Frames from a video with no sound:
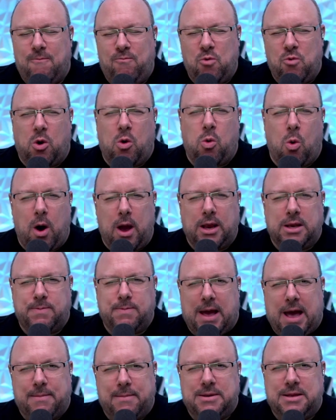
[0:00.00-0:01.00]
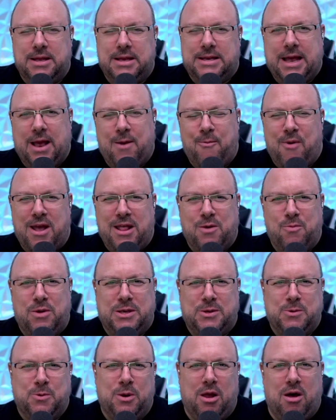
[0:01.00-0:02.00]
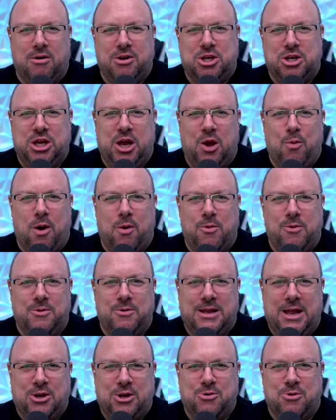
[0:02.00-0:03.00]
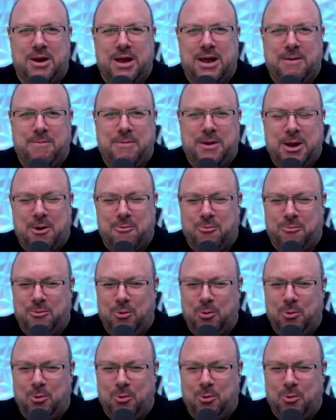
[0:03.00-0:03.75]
Not quite perhaps in the same way that we saw last year, where it was literally, you know,